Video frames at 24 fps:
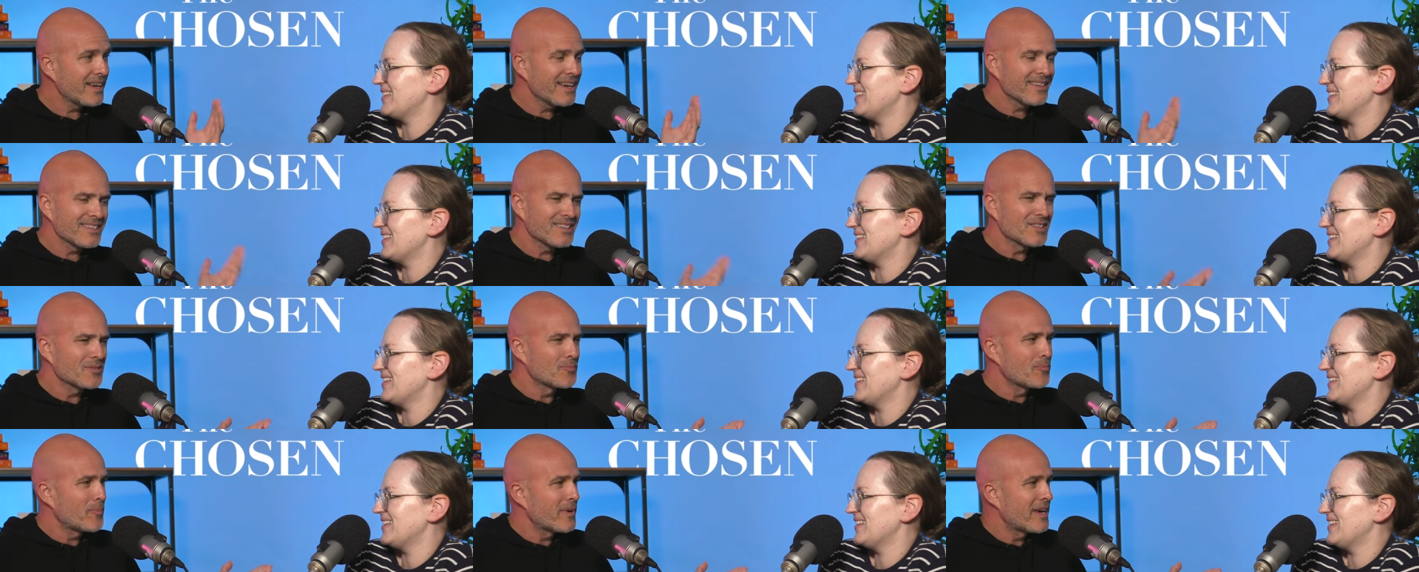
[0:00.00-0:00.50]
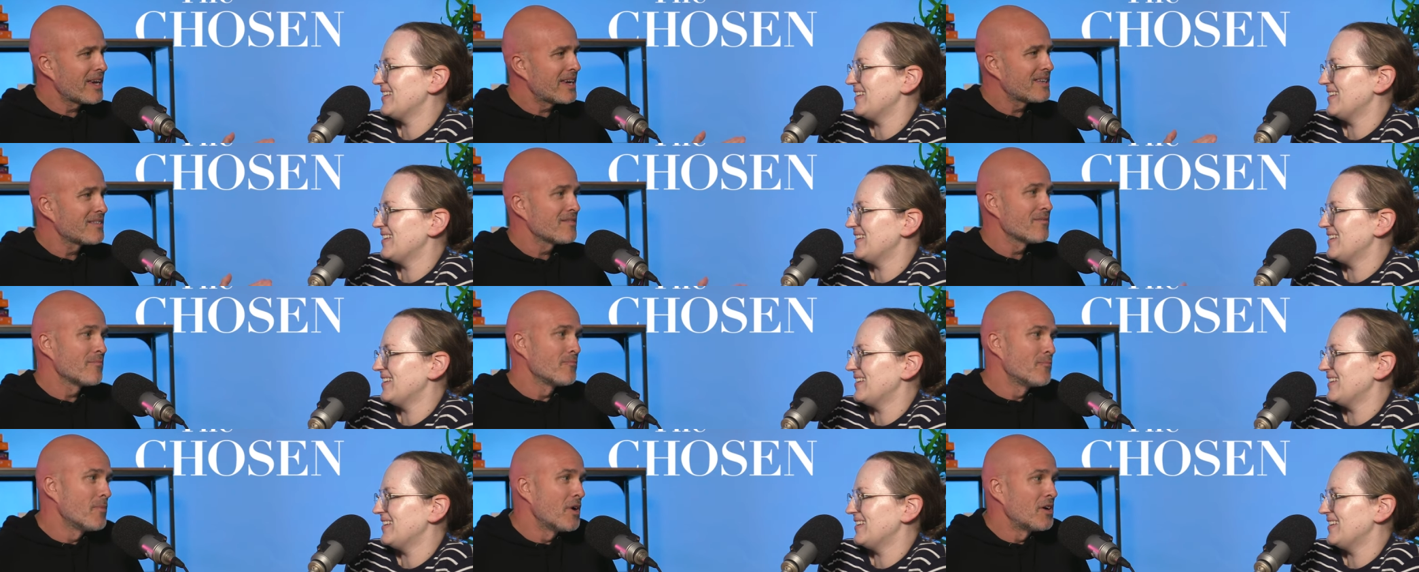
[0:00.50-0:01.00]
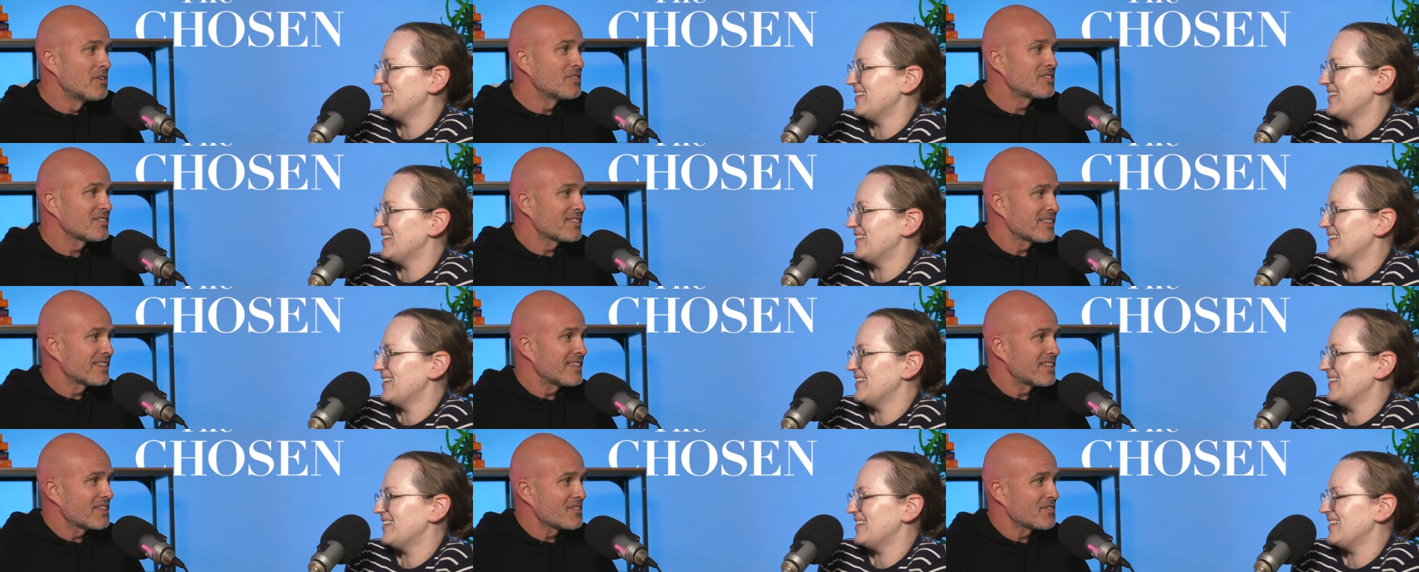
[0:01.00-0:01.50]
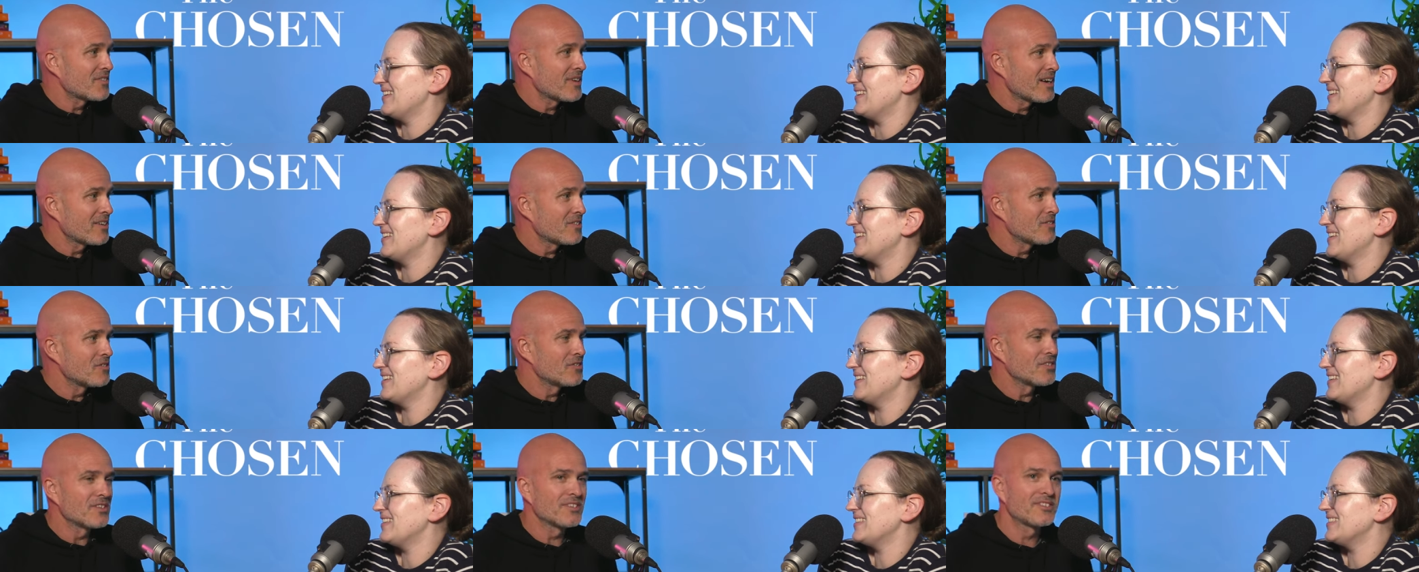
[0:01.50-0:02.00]
Speaker 1: as it's been mostly
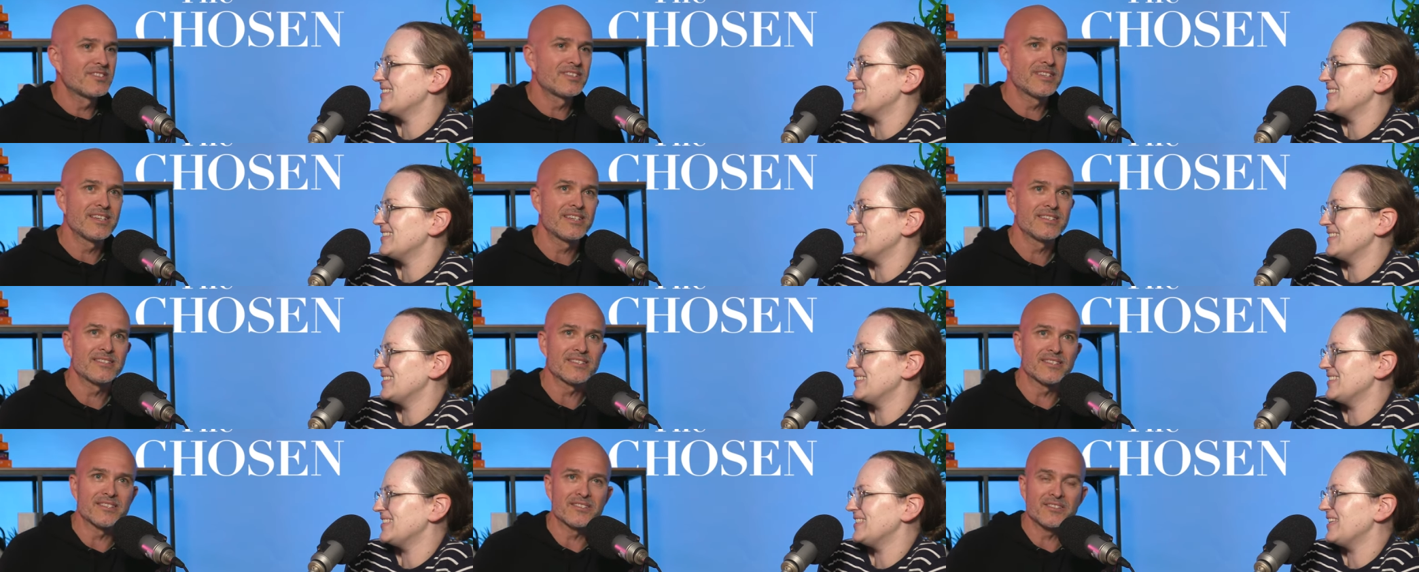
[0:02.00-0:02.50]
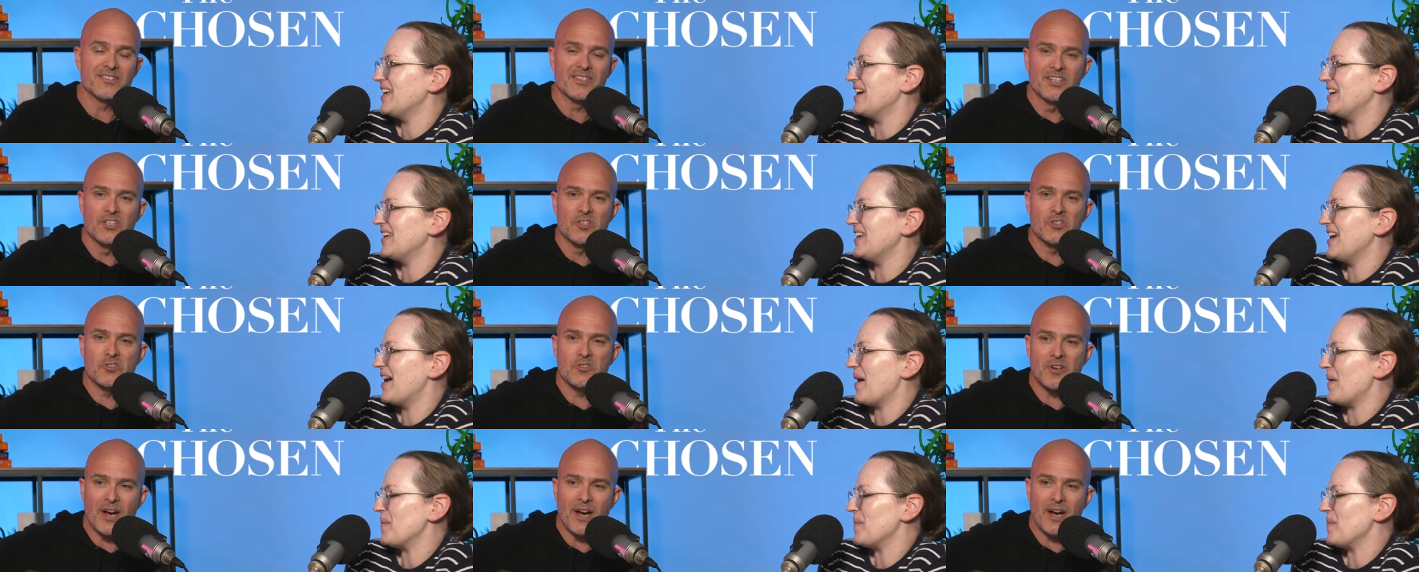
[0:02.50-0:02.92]
throughout all the seasons, yeah, yeah.